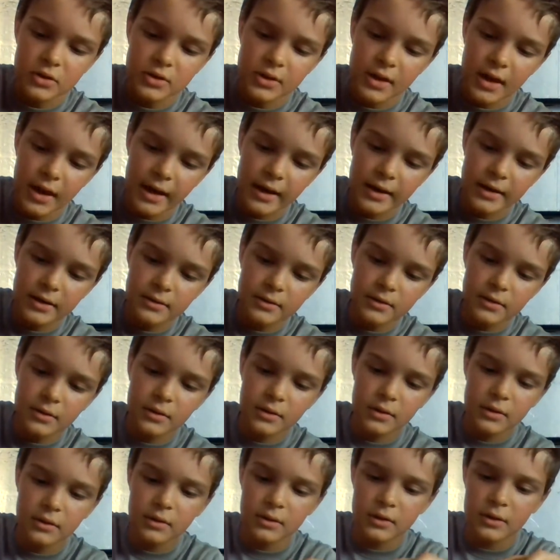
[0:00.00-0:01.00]
side.
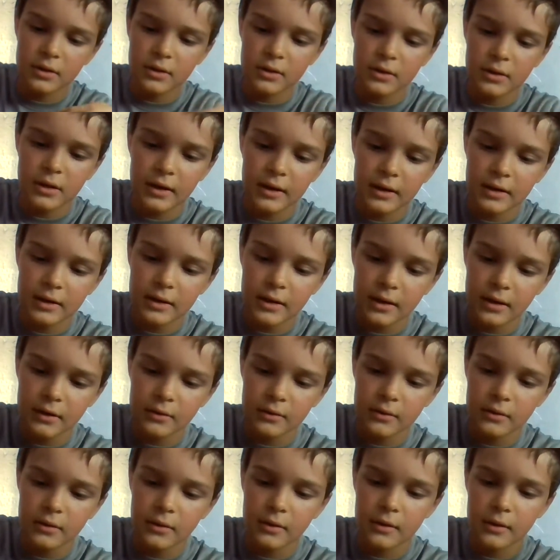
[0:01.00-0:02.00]
Then you tie it
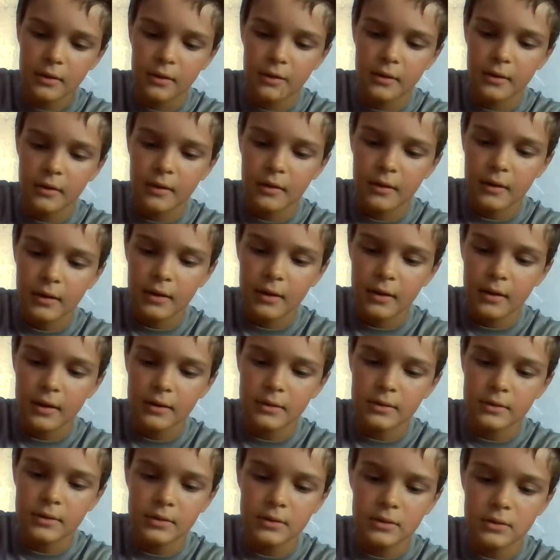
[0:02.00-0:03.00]
down
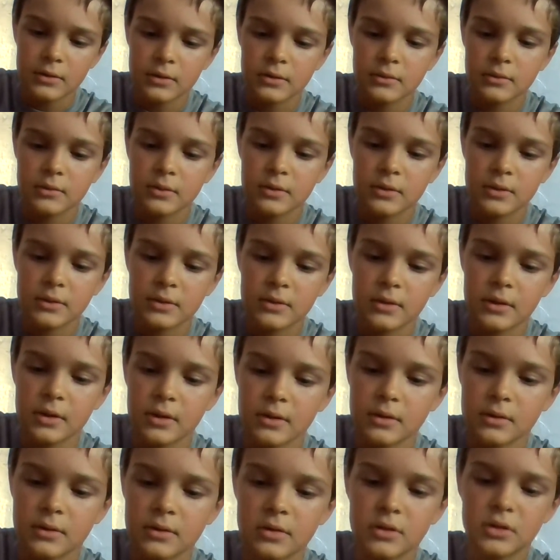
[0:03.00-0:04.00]
as it's
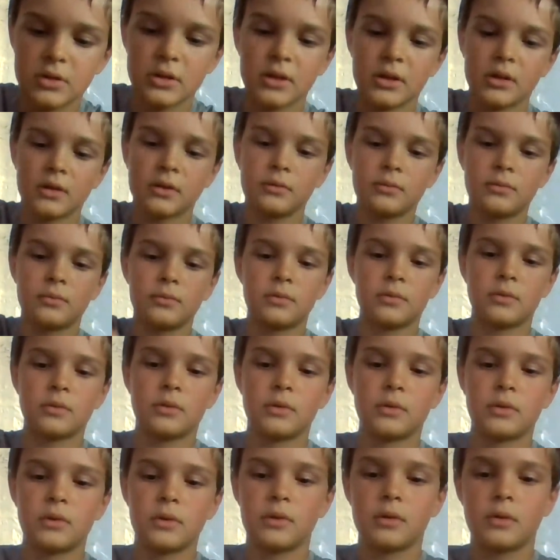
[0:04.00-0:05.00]
a shell
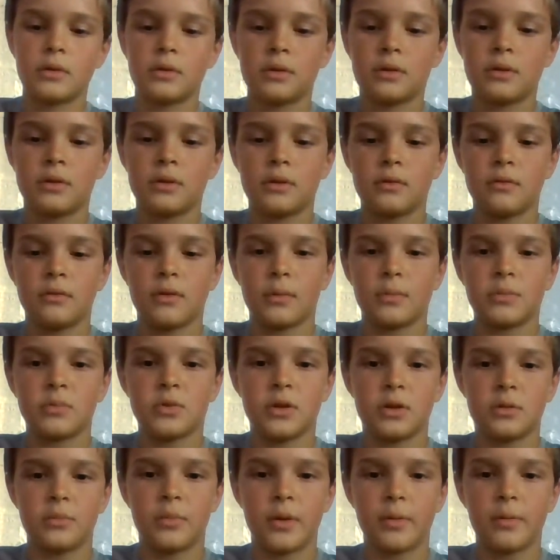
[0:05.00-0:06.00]
wrapped
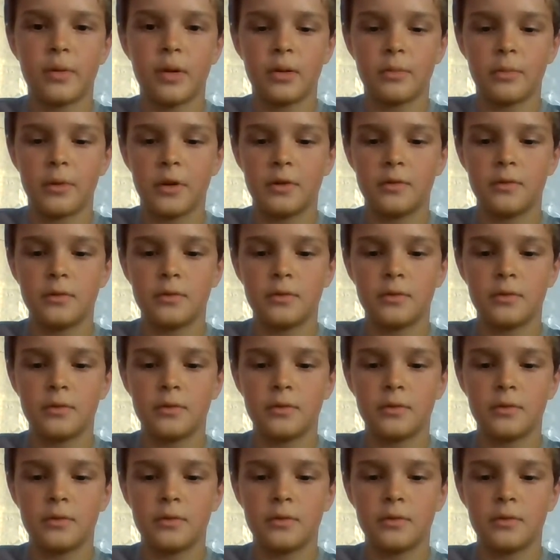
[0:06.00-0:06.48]
around my bobbin.